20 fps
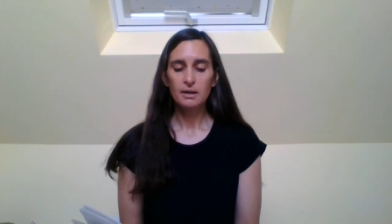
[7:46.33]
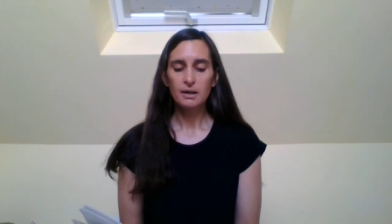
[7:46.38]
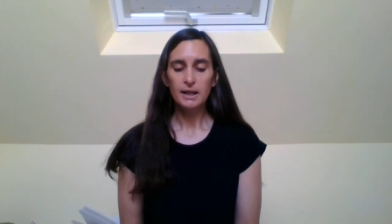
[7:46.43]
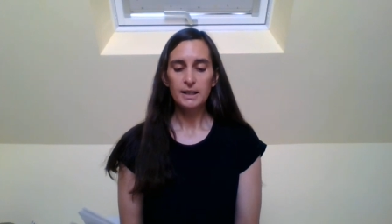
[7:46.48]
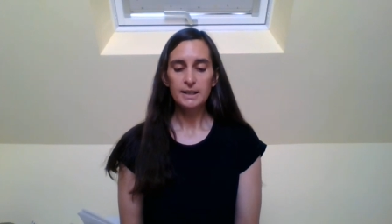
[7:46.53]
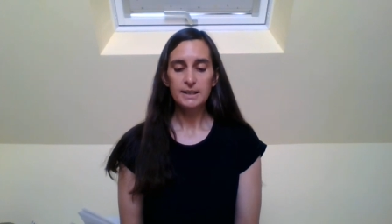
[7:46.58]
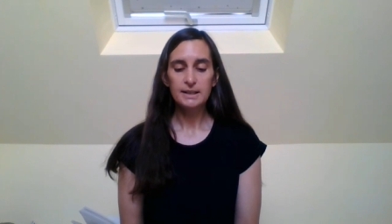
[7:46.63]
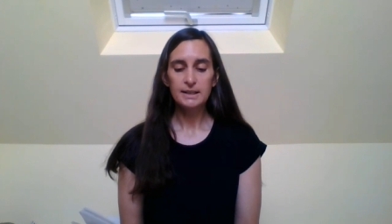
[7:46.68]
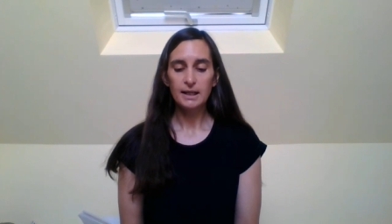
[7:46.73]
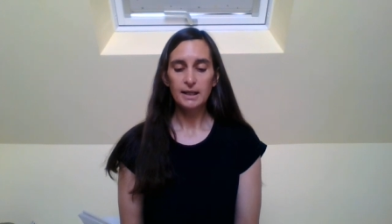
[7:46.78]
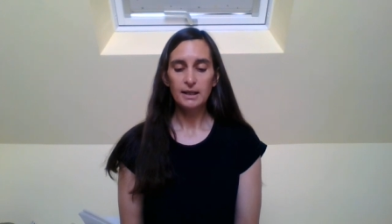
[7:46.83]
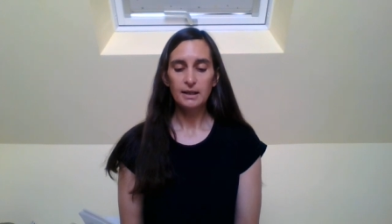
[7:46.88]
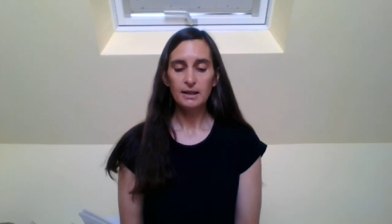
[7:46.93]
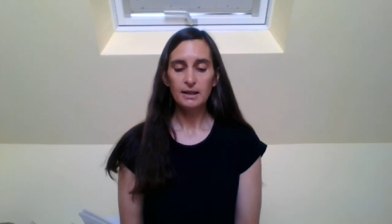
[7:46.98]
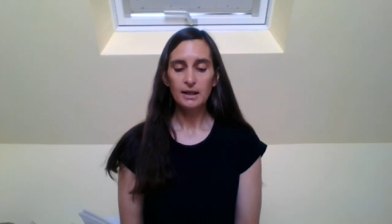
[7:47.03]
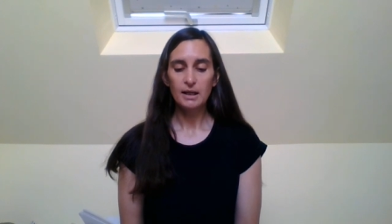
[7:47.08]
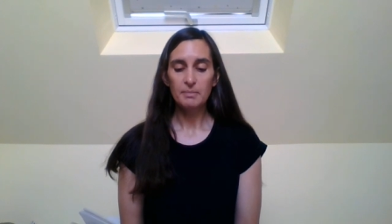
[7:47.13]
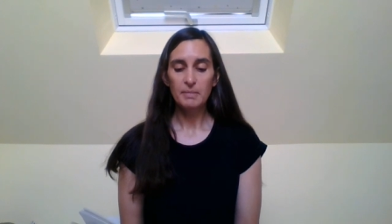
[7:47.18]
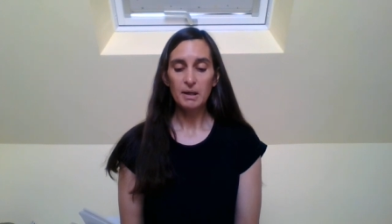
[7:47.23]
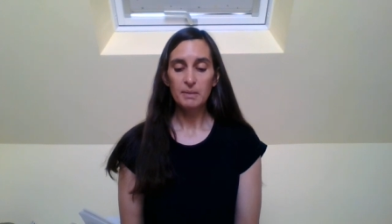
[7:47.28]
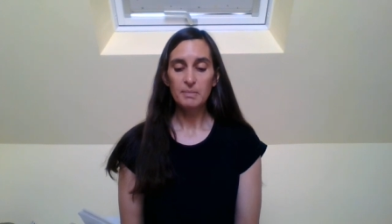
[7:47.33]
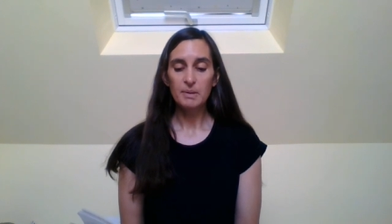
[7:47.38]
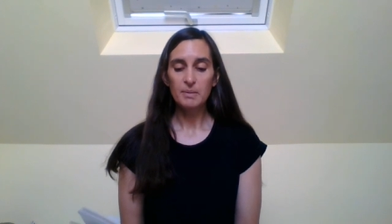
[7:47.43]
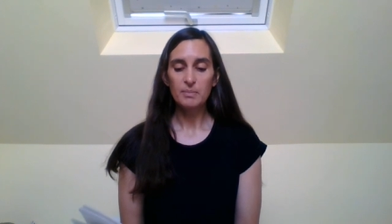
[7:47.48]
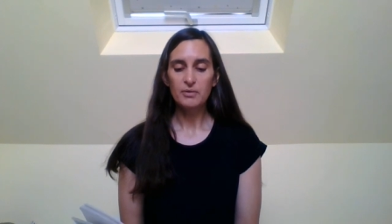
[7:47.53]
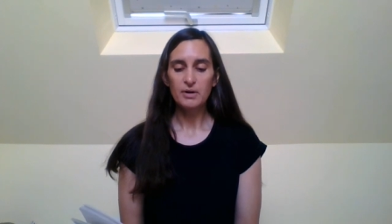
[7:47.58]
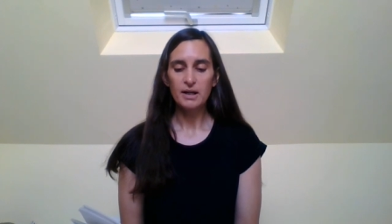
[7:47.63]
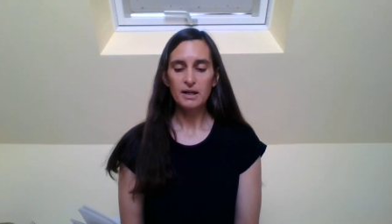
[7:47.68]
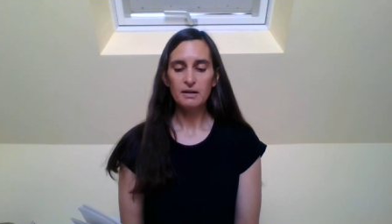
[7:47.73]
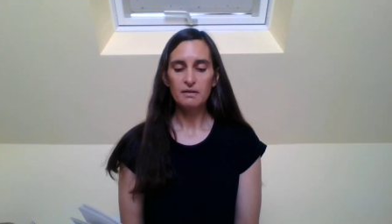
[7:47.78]
I sing. It make me
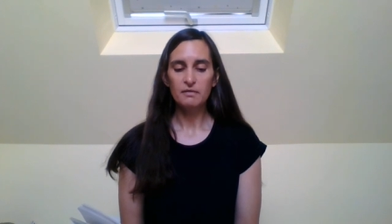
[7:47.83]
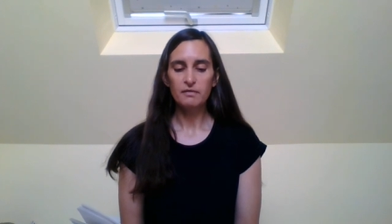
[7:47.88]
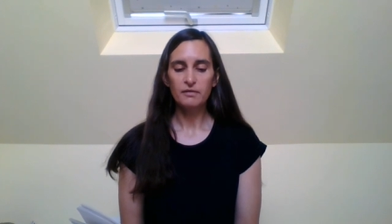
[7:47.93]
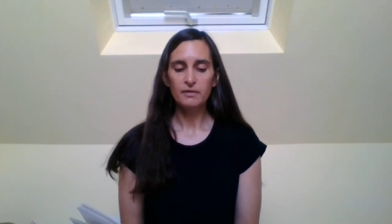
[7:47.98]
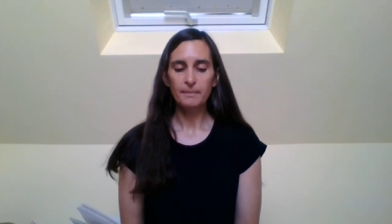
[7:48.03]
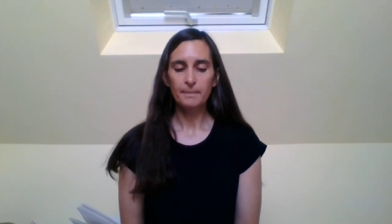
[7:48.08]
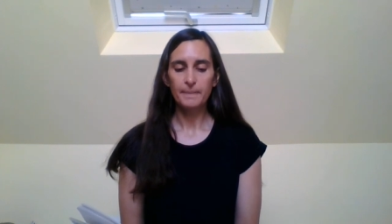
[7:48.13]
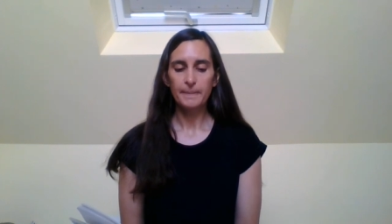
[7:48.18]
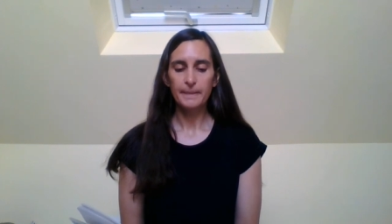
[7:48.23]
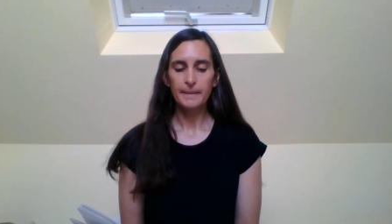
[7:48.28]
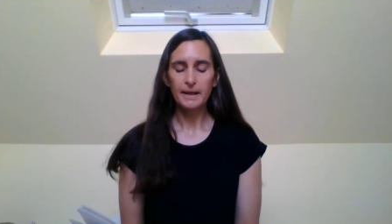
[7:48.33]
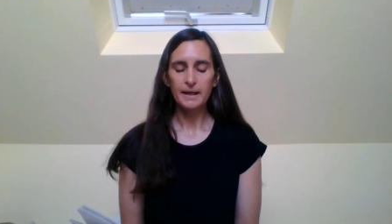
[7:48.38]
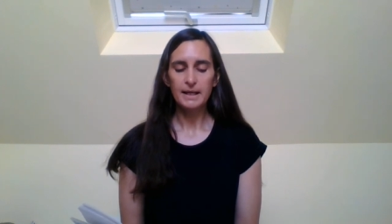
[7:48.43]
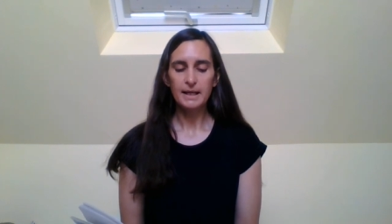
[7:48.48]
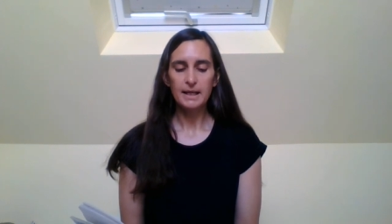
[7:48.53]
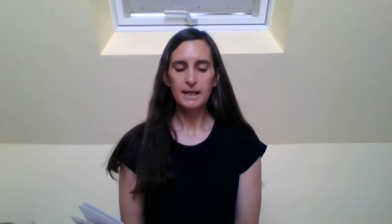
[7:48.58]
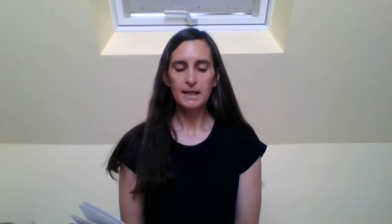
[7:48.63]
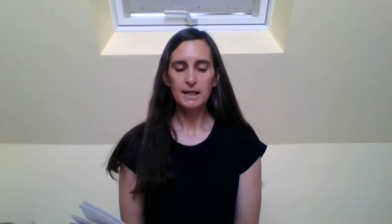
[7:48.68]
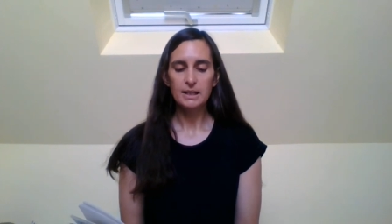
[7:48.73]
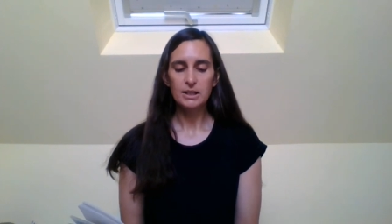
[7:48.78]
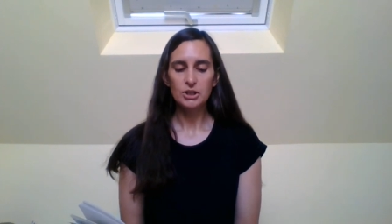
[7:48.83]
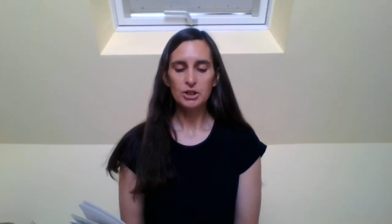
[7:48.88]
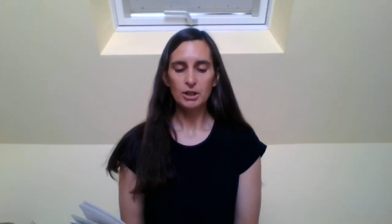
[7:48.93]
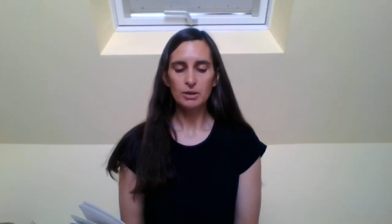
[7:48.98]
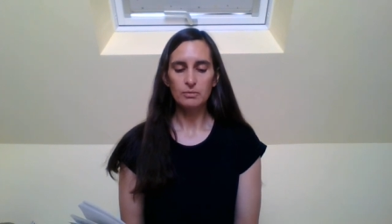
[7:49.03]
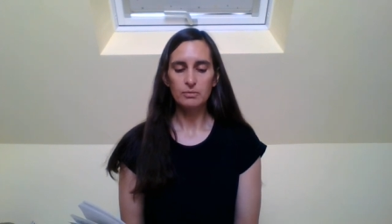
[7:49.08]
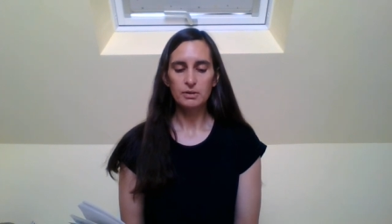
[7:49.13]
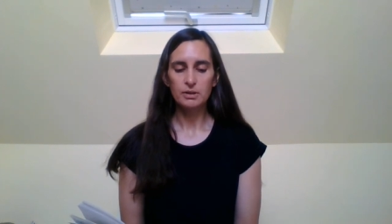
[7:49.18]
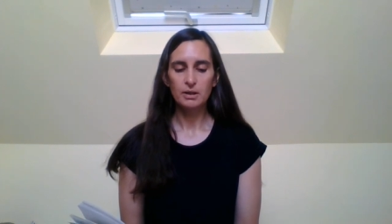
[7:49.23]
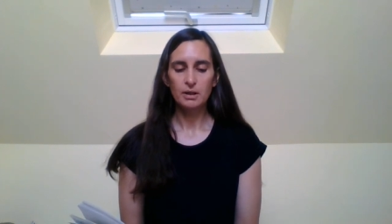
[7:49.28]
brave. I hear
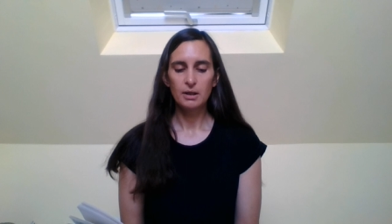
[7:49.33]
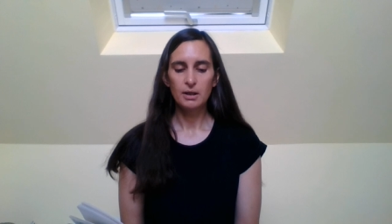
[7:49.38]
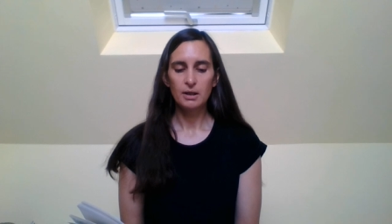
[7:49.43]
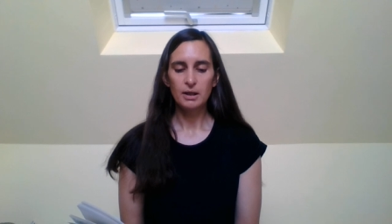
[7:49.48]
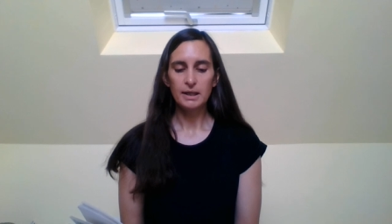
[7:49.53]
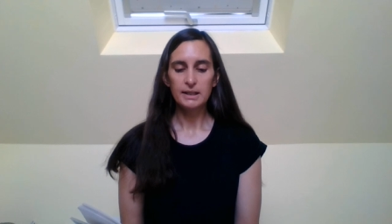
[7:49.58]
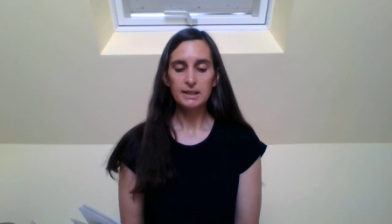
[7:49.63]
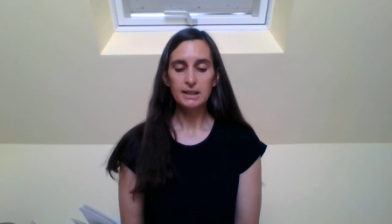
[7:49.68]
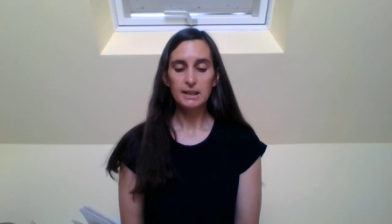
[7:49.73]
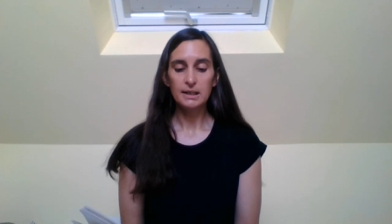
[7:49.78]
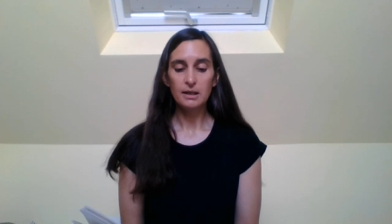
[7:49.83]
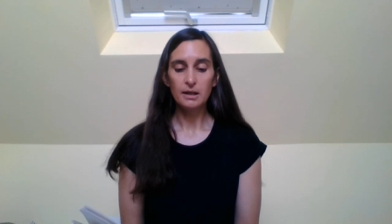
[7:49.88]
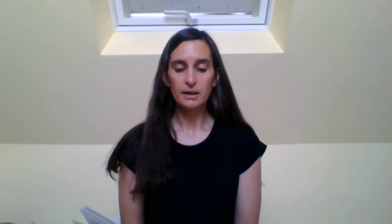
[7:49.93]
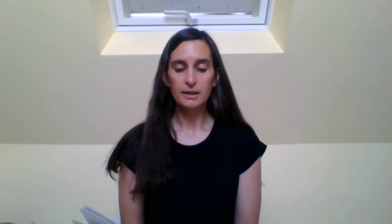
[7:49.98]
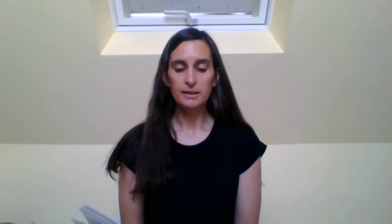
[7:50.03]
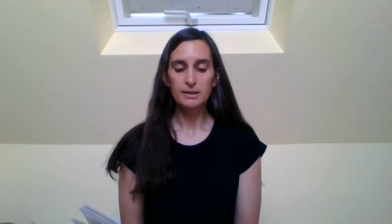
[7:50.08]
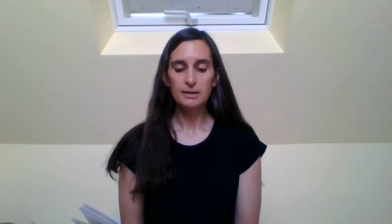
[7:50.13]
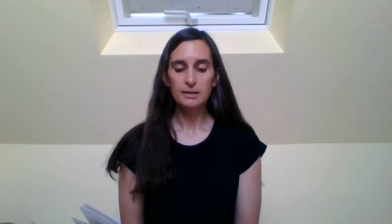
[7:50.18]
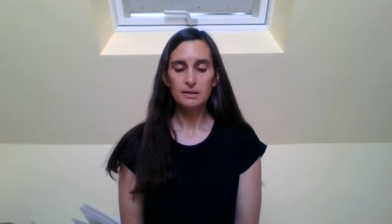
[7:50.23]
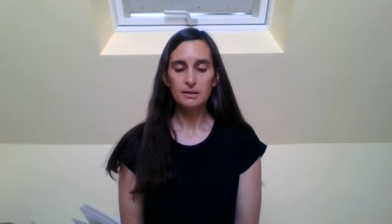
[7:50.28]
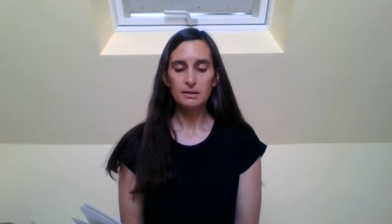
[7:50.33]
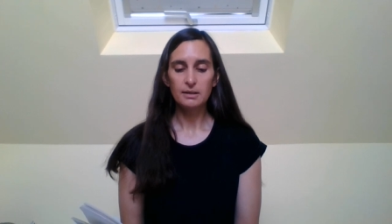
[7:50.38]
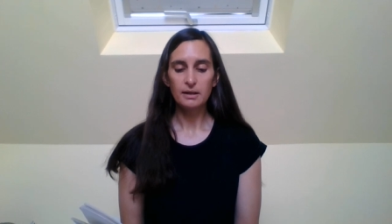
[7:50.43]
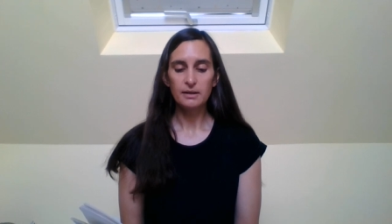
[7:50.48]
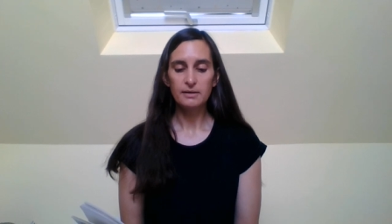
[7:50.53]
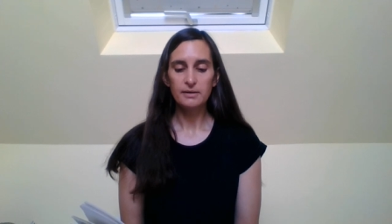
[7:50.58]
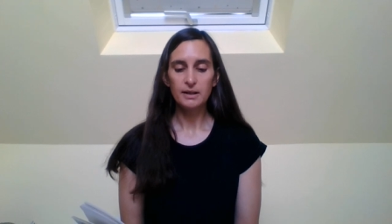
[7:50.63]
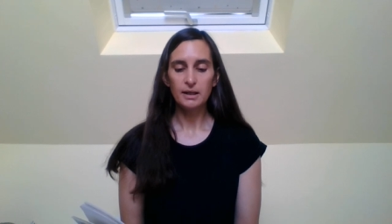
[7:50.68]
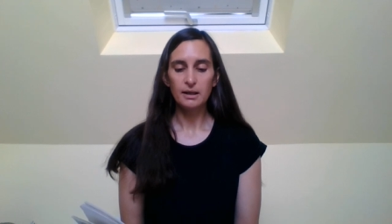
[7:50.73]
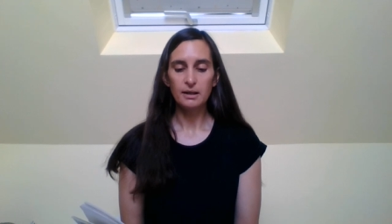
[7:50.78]
shout. I see light. I
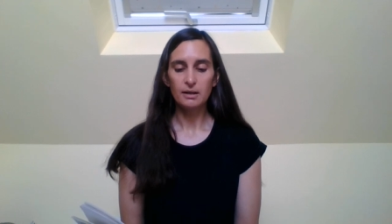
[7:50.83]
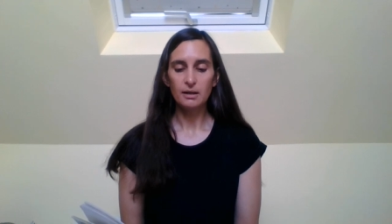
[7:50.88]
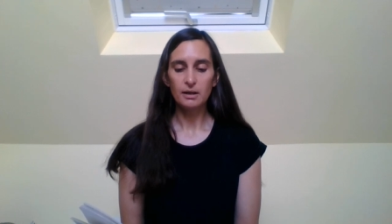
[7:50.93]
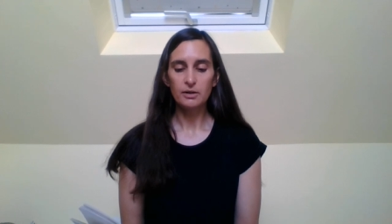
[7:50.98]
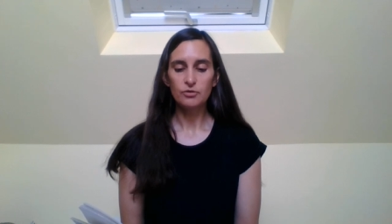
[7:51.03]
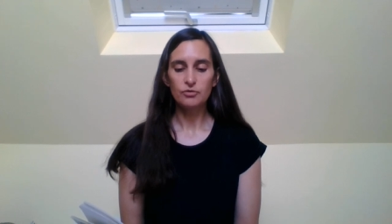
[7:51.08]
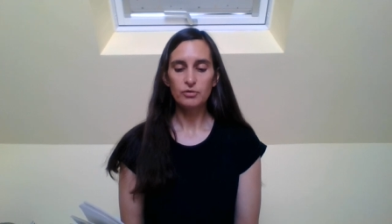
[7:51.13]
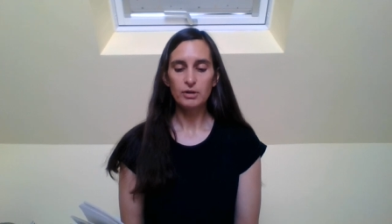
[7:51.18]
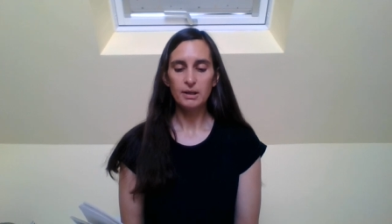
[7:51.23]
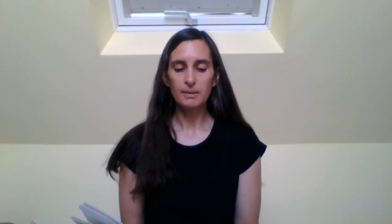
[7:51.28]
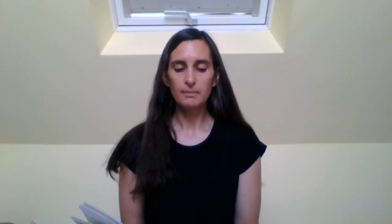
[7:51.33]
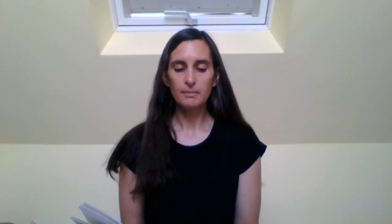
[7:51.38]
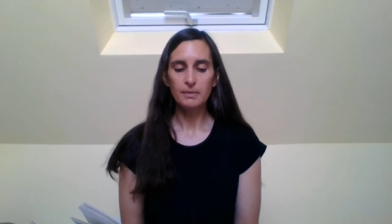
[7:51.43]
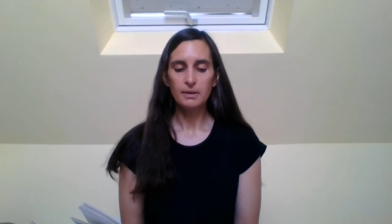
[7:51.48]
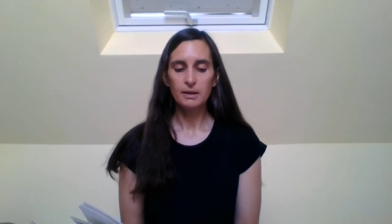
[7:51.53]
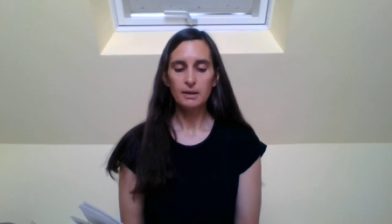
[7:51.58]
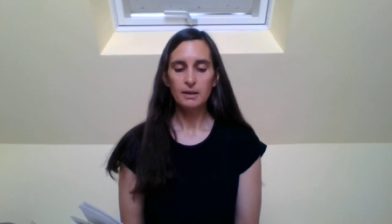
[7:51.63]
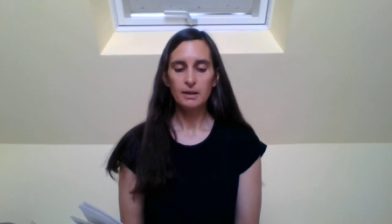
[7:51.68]
think, I dream.